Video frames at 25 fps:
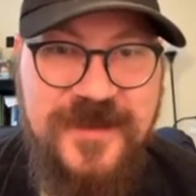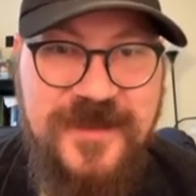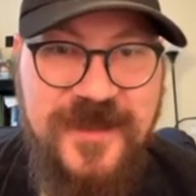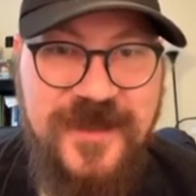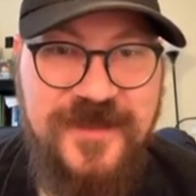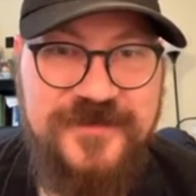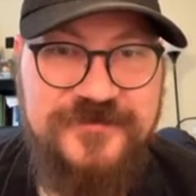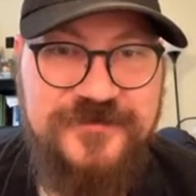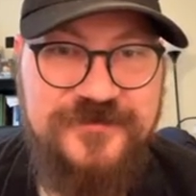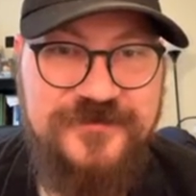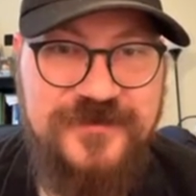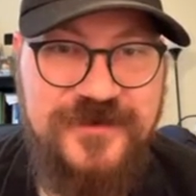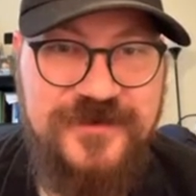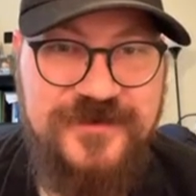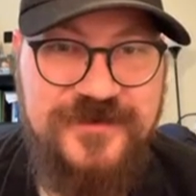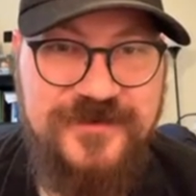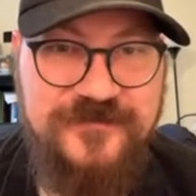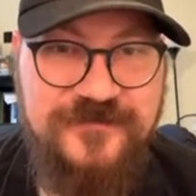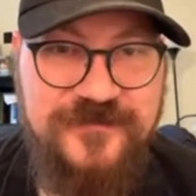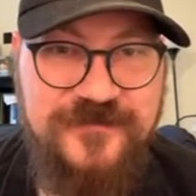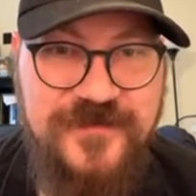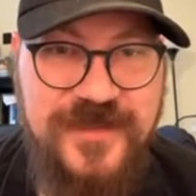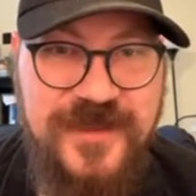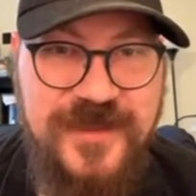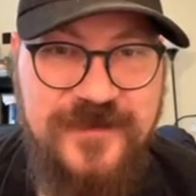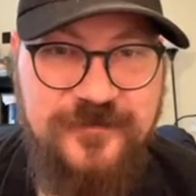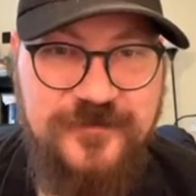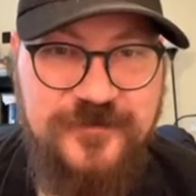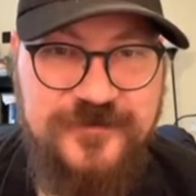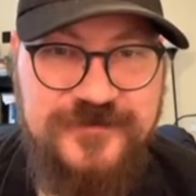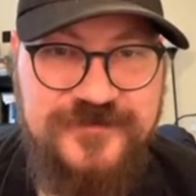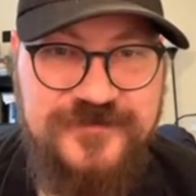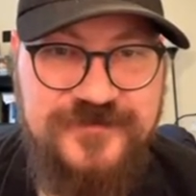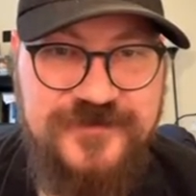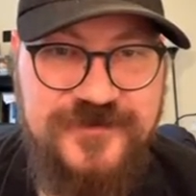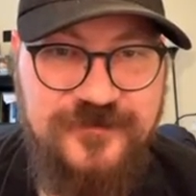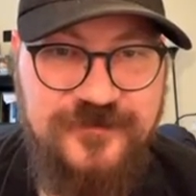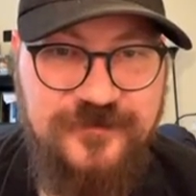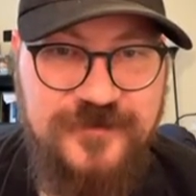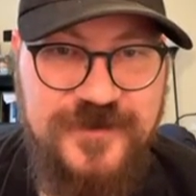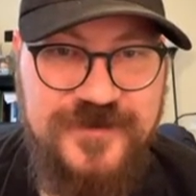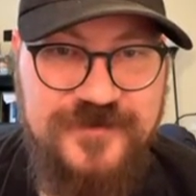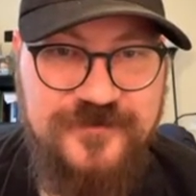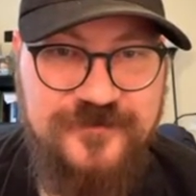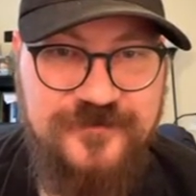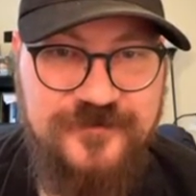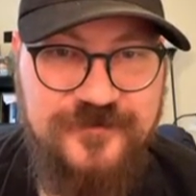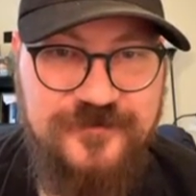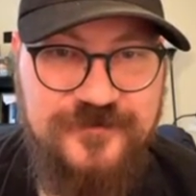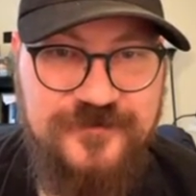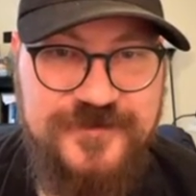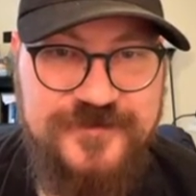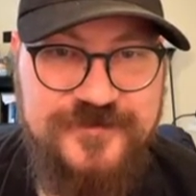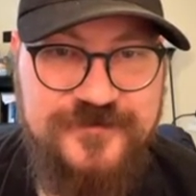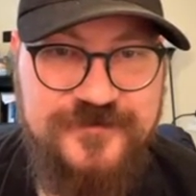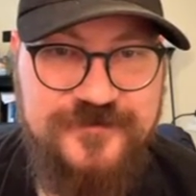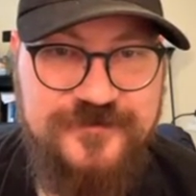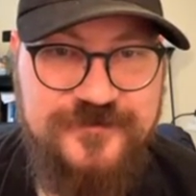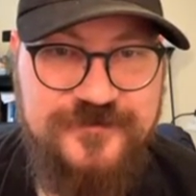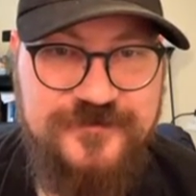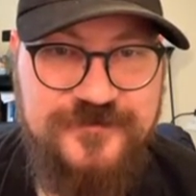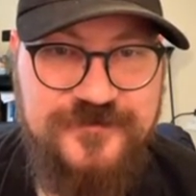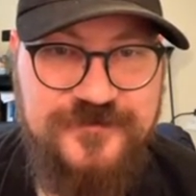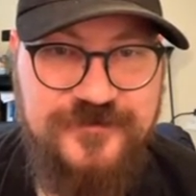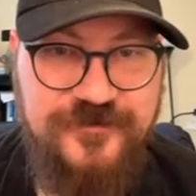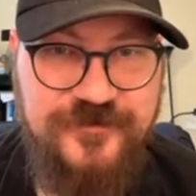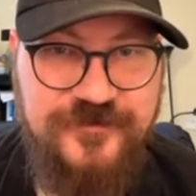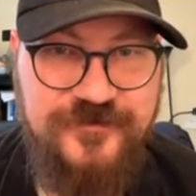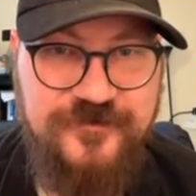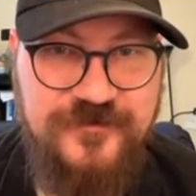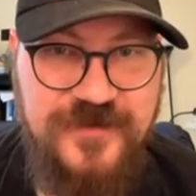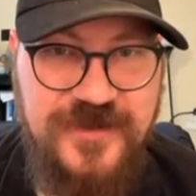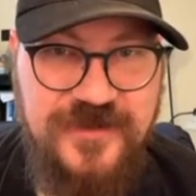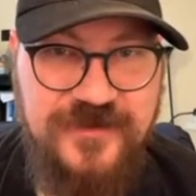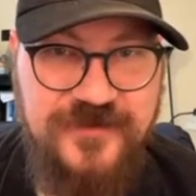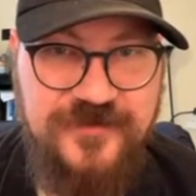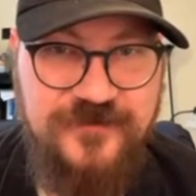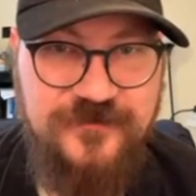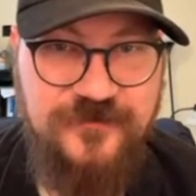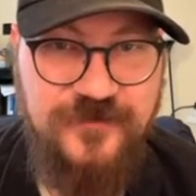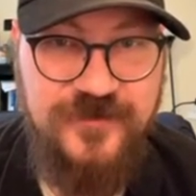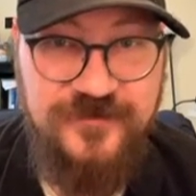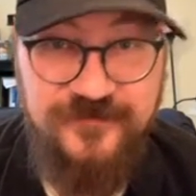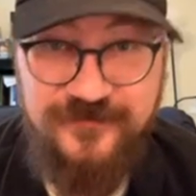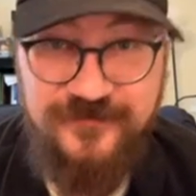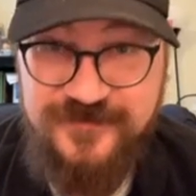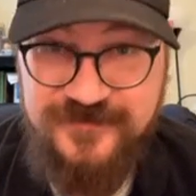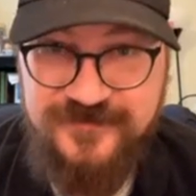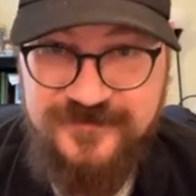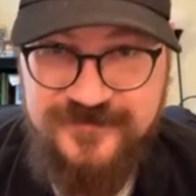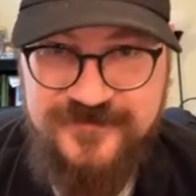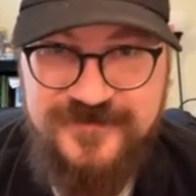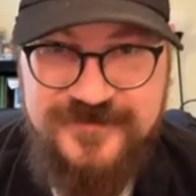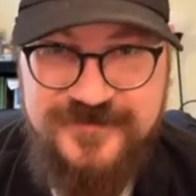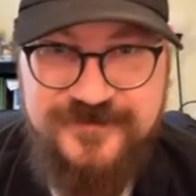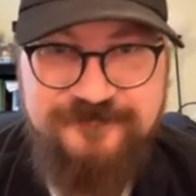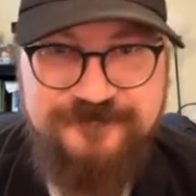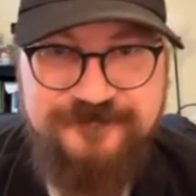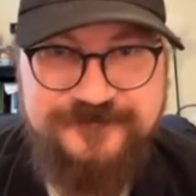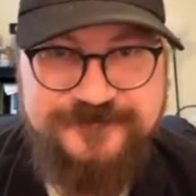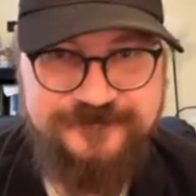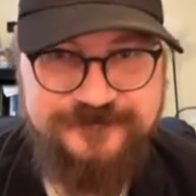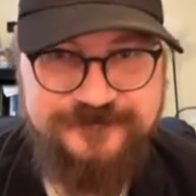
I do not have a Lapras that I regularly use on my Great League team,